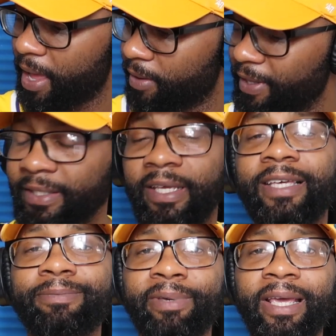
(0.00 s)
this
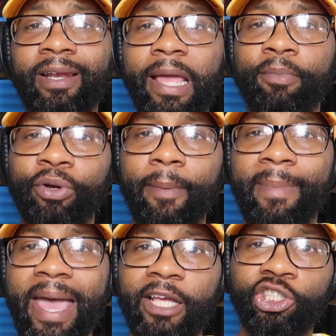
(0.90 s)
is being labeled a
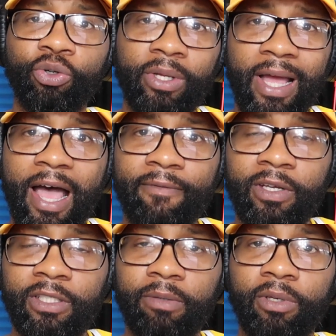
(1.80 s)
mass shooting,
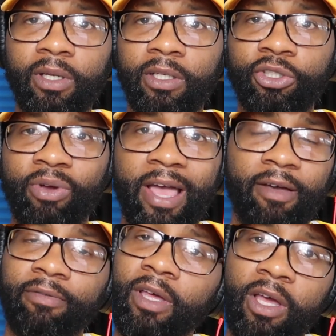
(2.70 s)
obviously, because you
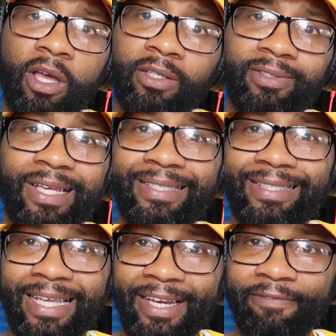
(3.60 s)
have
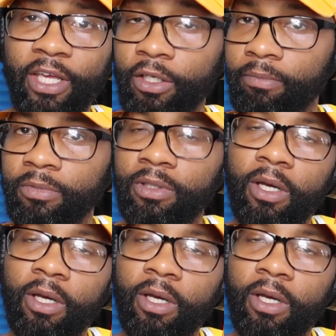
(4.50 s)
16 victims.